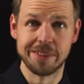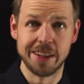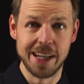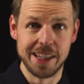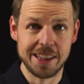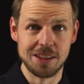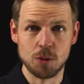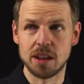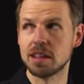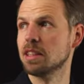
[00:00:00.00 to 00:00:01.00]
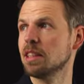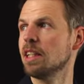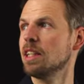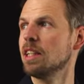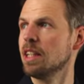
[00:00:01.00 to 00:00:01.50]
at this one
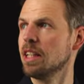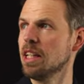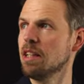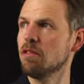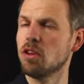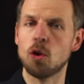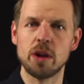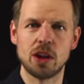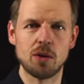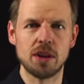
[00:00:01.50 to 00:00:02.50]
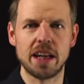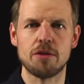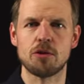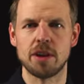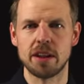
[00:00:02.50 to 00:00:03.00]
even though we only have
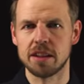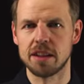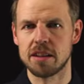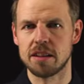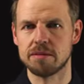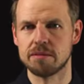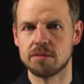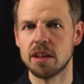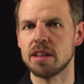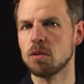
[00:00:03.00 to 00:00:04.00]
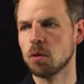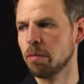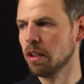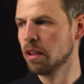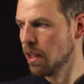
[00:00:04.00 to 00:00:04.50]
training data? Right? This would
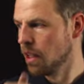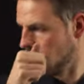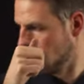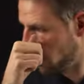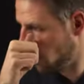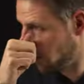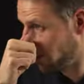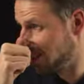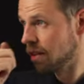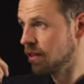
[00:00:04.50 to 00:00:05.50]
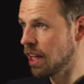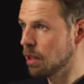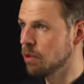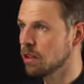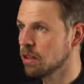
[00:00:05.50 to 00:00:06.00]
be a very good
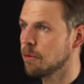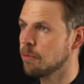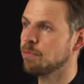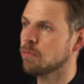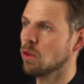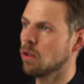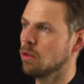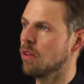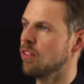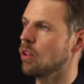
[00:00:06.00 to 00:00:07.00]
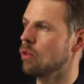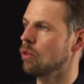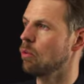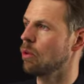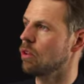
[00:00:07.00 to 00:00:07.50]
statement or a very good
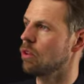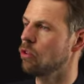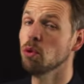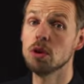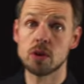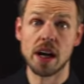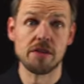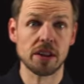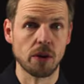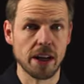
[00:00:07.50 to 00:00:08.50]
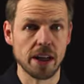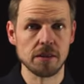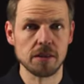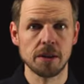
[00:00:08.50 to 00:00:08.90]
tool to have at our hands.